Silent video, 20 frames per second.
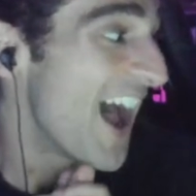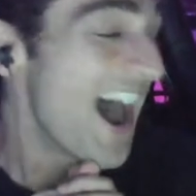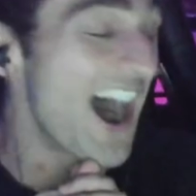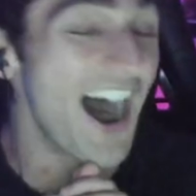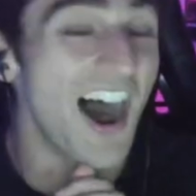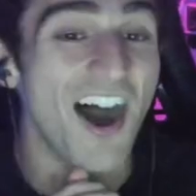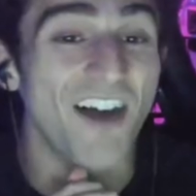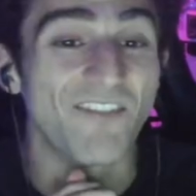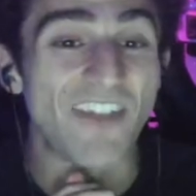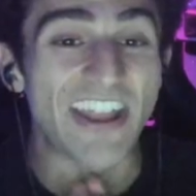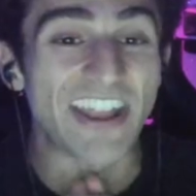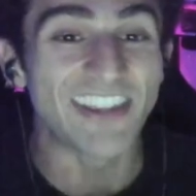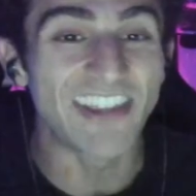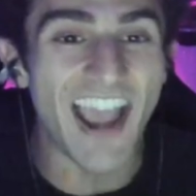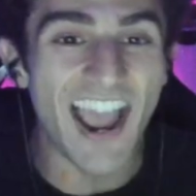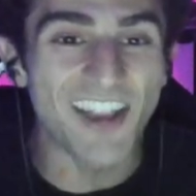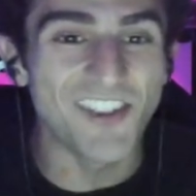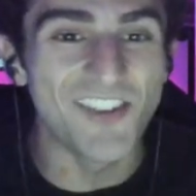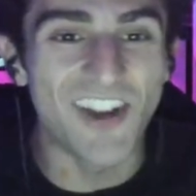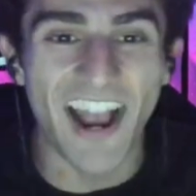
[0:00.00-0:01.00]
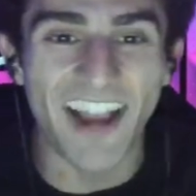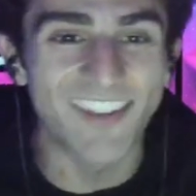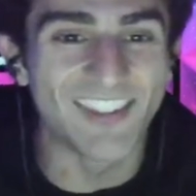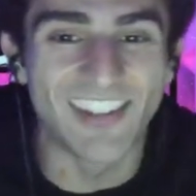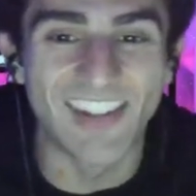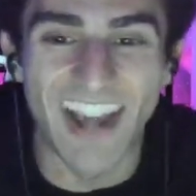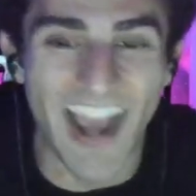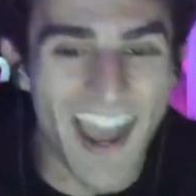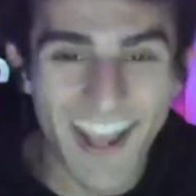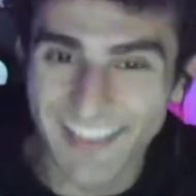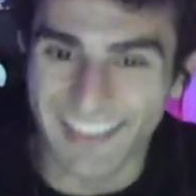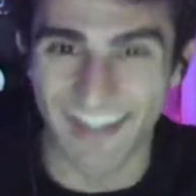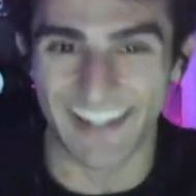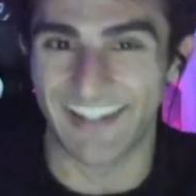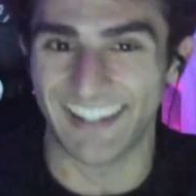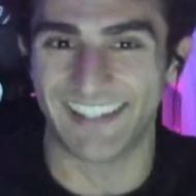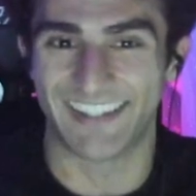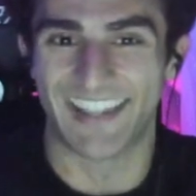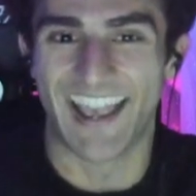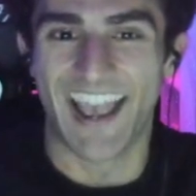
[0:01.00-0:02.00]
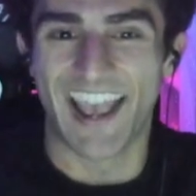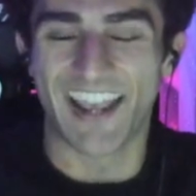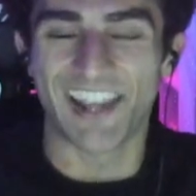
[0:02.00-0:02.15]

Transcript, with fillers: Um, and yeah, you guys got this.